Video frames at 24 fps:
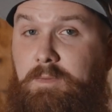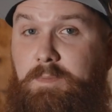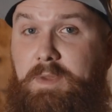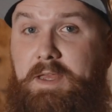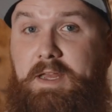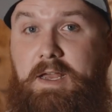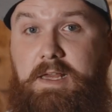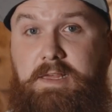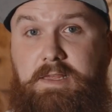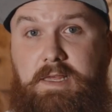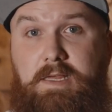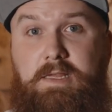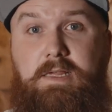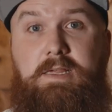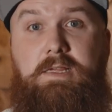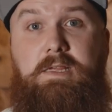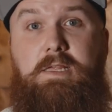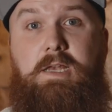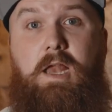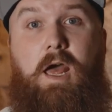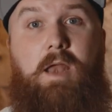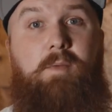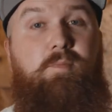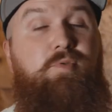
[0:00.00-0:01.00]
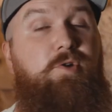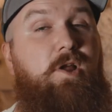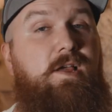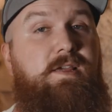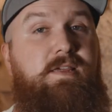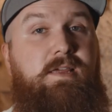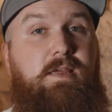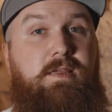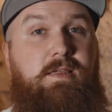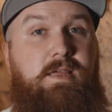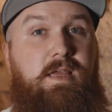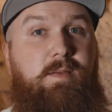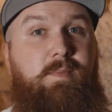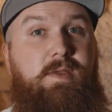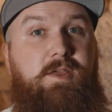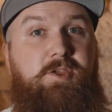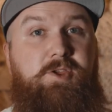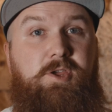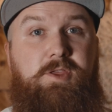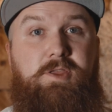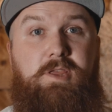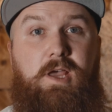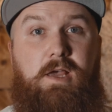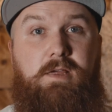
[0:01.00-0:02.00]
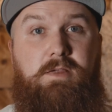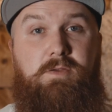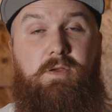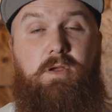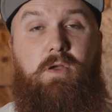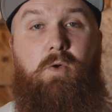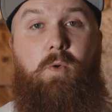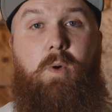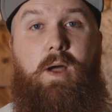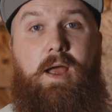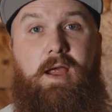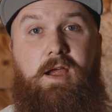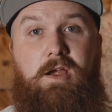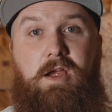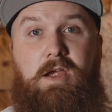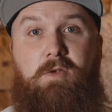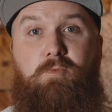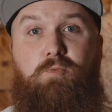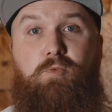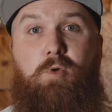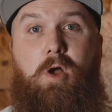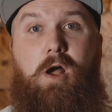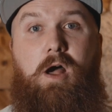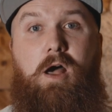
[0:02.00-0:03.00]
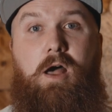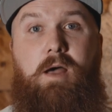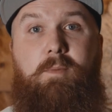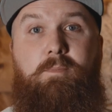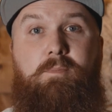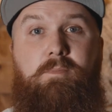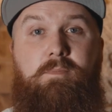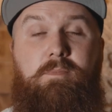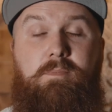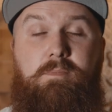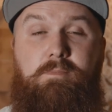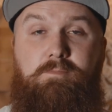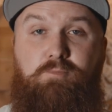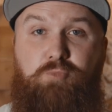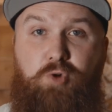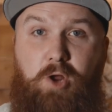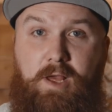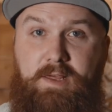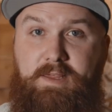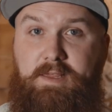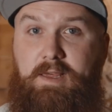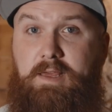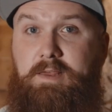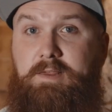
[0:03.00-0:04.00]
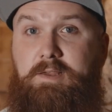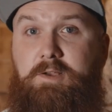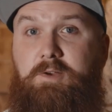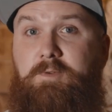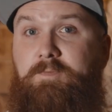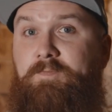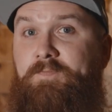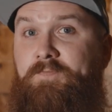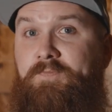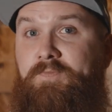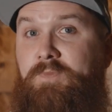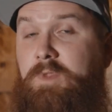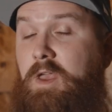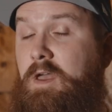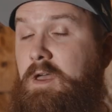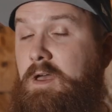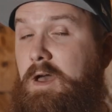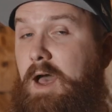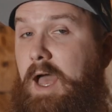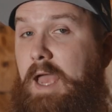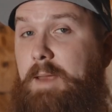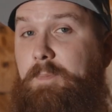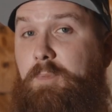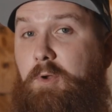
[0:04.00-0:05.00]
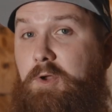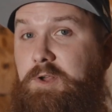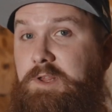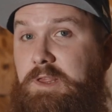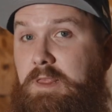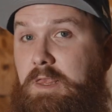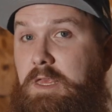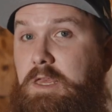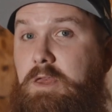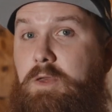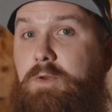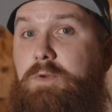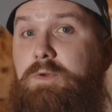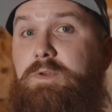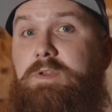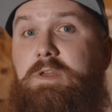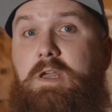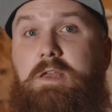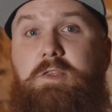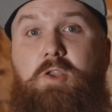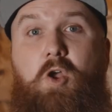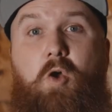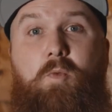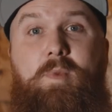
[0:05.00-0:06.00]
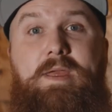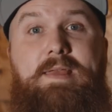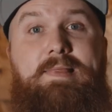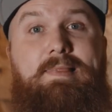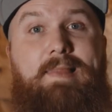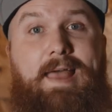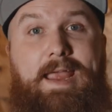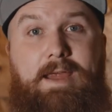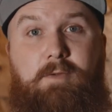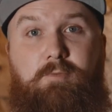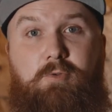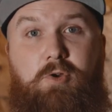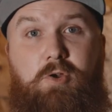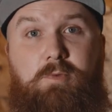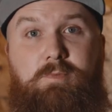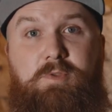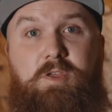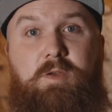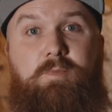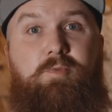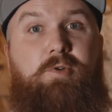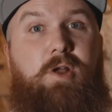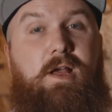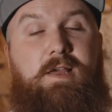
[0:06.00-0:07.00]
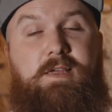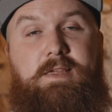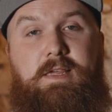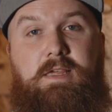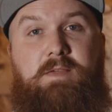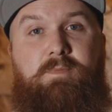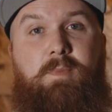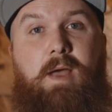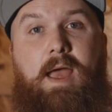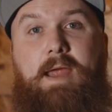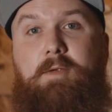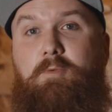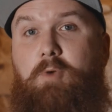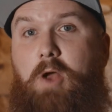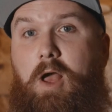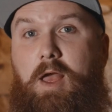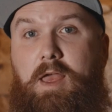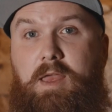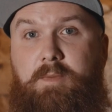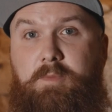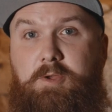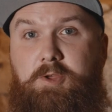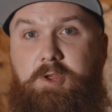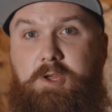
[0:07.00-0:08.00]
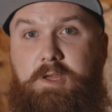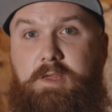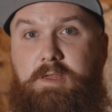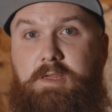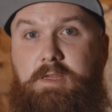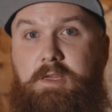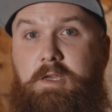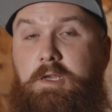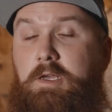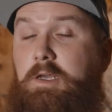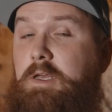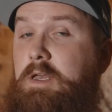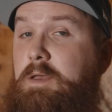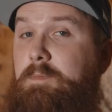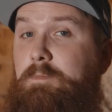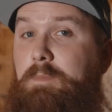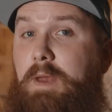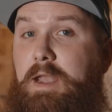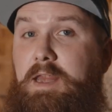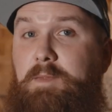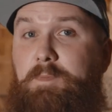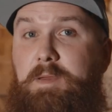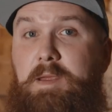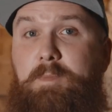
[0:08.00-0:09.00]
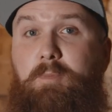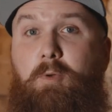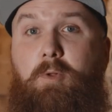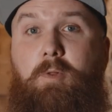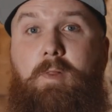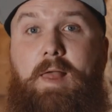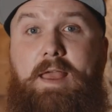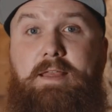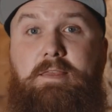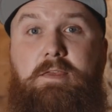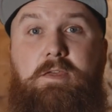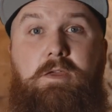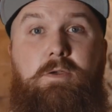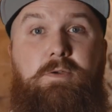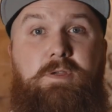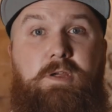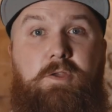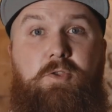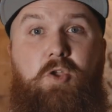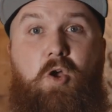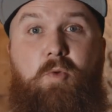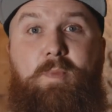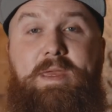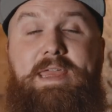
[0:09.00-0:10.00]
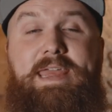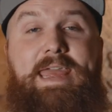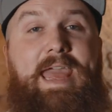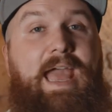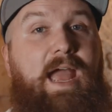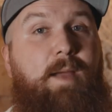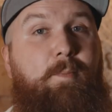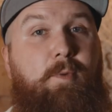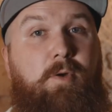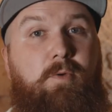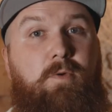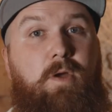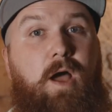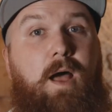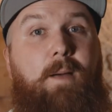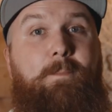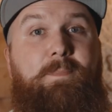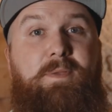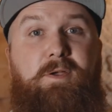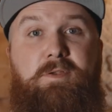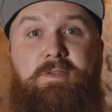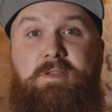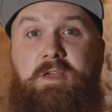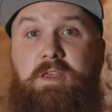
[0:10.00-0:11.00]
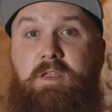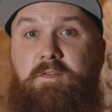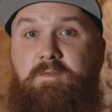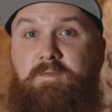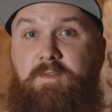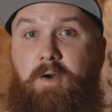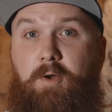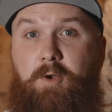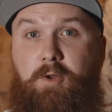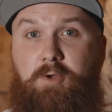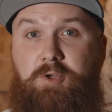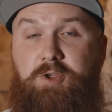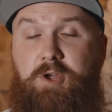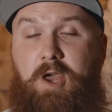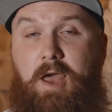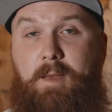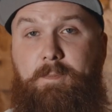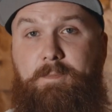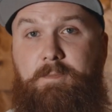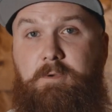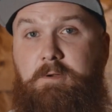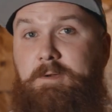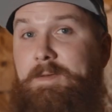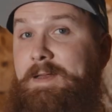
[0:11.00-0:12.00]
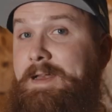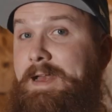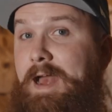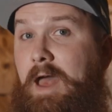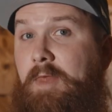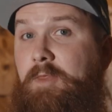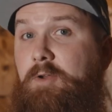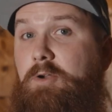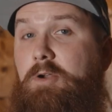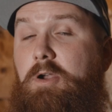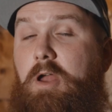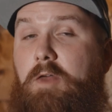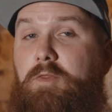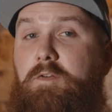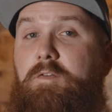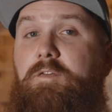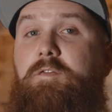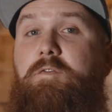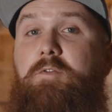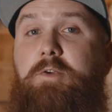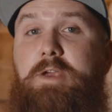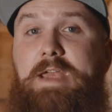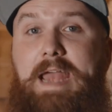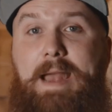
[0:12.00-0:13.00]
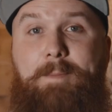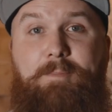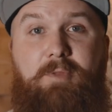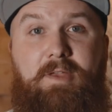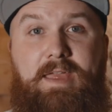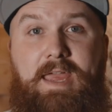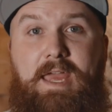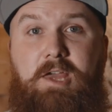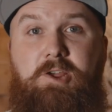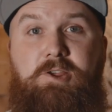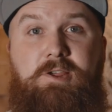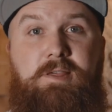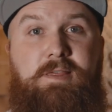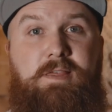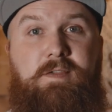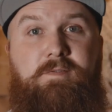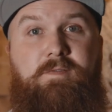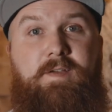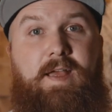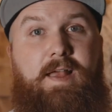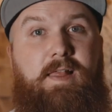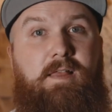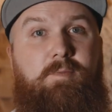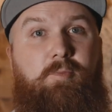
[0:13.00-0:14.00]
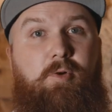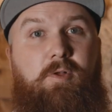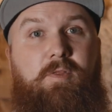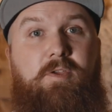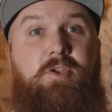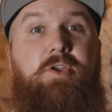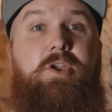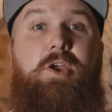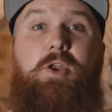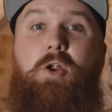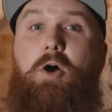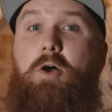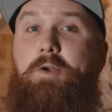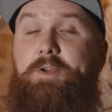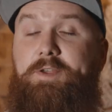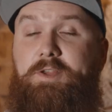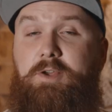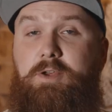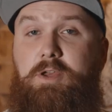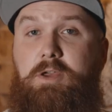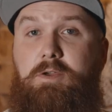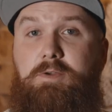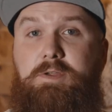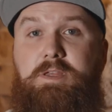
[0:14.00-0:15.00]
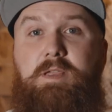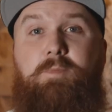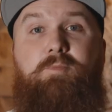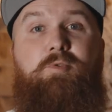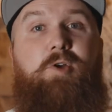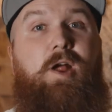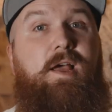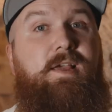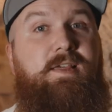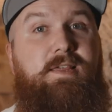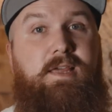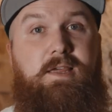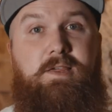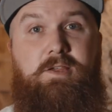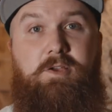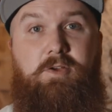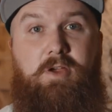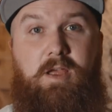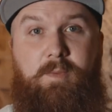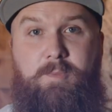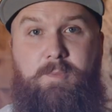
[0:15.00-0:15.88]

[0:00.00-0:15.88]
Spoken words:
Because this is an unprocessed image, it does require a RAW processor. I personally use Adobe Lightroom to process my RAW images. Many people like to use Adobe Camera Raw built into Photoshop, and there are other free applications available that you can also use to process your